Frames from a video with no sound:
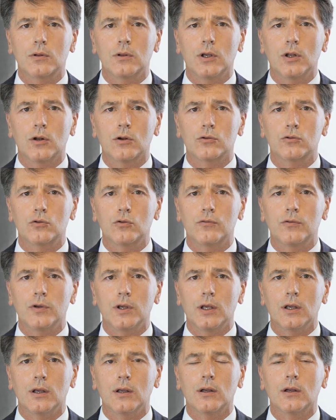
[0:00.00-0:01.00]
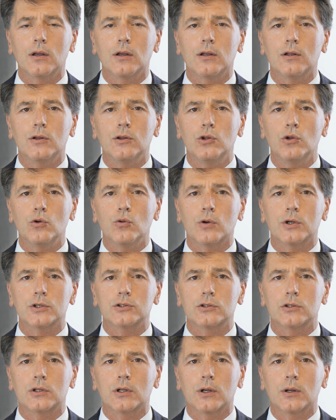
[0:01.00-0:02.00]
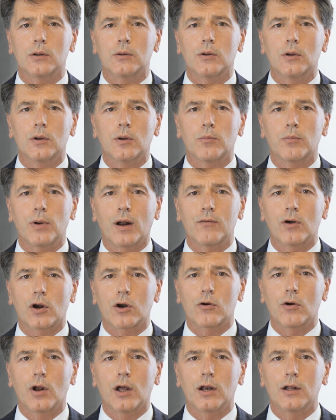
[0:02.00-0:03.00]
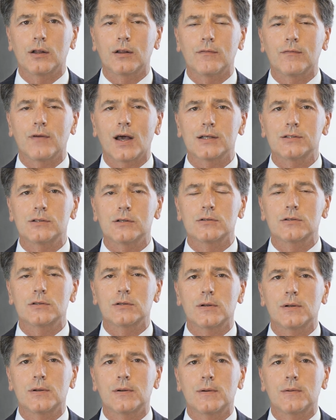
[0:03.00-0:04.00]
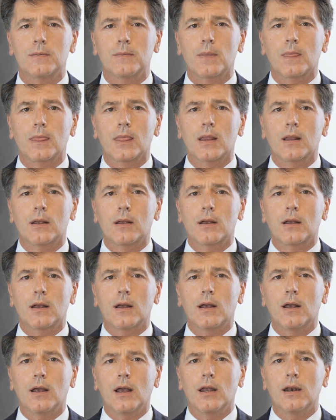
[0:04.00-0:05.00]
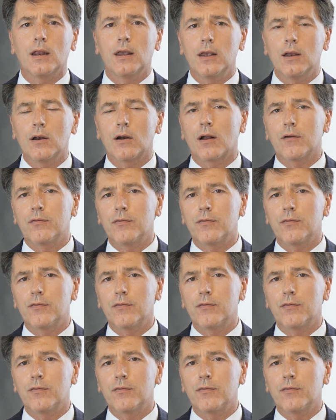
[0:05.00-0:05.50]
to the newest private credit investors. And here I